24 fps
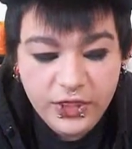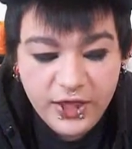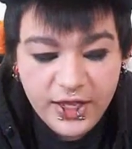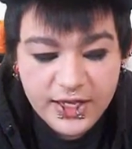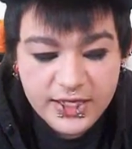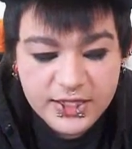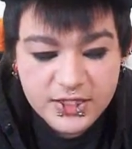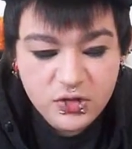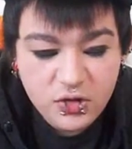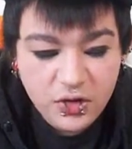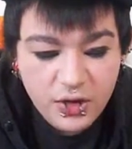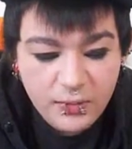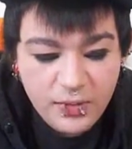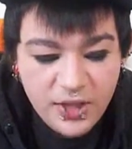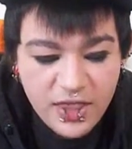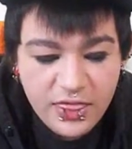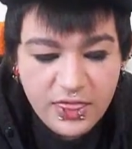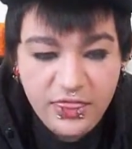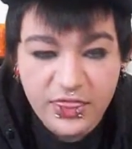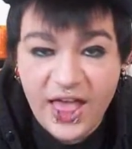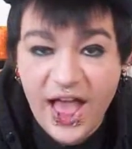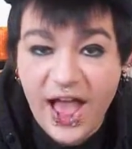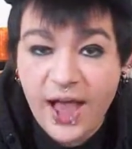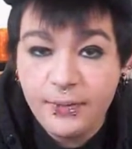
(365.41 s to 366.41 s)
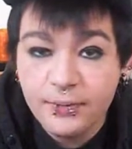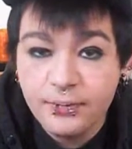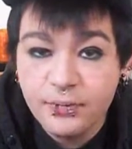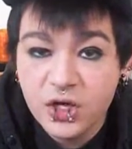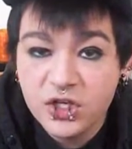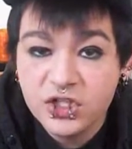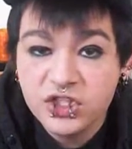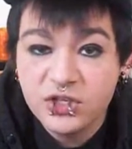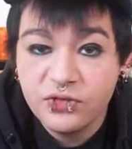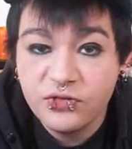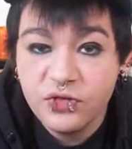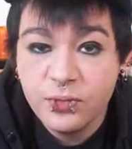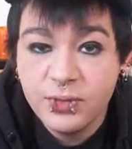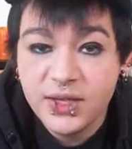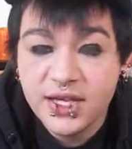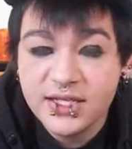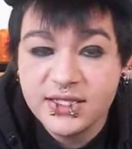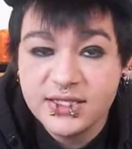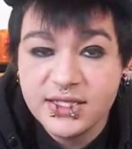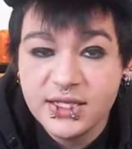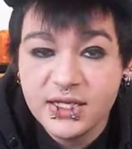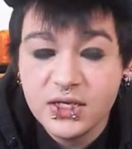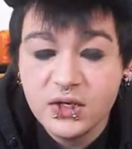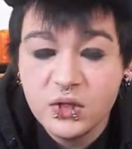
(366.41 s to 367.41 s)
think it's going to be that much of a
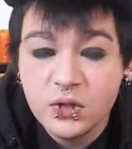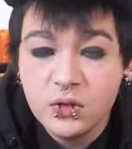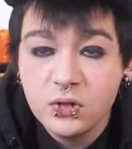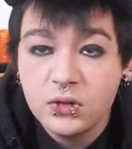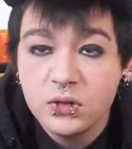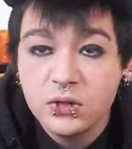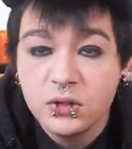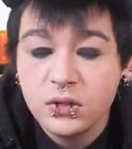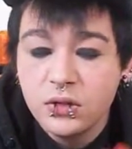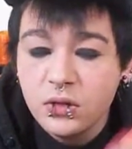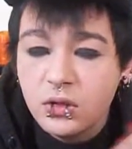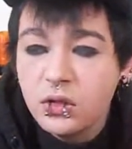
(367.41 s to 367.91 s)
big deal,